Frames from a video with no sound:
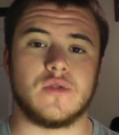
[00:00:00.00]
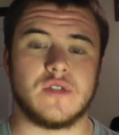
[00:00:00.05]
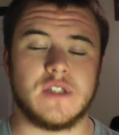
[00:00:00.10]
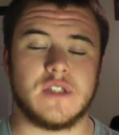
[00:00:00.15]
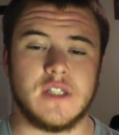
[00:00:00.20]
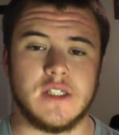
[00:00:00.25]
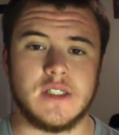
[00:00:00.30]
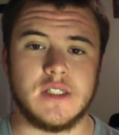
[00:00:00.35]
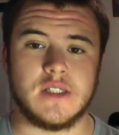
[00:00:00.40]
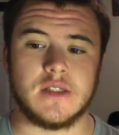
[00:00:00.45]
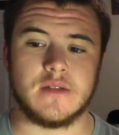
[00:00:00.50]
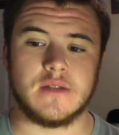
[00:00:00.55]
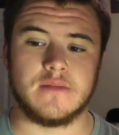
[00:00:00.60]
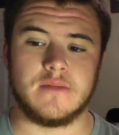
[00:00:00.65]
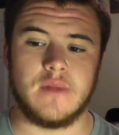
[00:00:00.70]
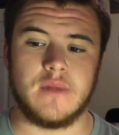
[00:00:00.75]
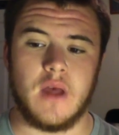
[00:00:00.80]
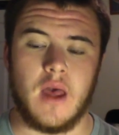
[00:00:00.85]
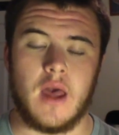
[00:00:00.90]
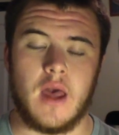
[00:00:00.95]

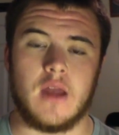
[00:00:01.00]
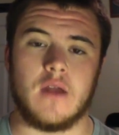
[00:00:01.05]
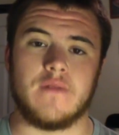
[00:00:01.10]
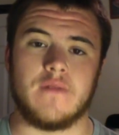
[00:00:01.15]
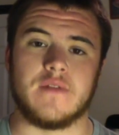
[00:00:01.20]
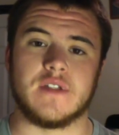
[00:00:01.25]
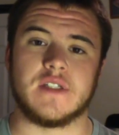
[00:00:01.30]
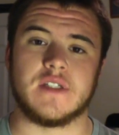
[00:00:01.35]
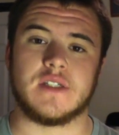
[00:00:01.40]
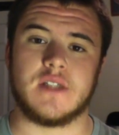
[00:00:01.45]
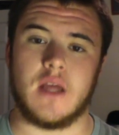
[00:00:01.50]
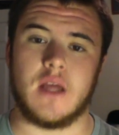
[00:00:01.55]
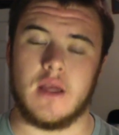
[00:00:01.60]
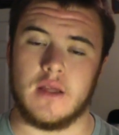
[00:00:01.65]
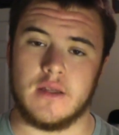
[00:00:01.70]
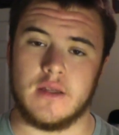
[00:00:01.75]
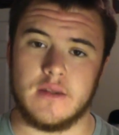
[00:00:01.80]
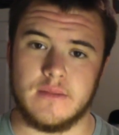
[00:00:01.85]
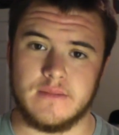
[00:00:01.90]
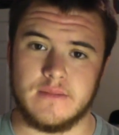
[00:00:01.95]
system, and of the state.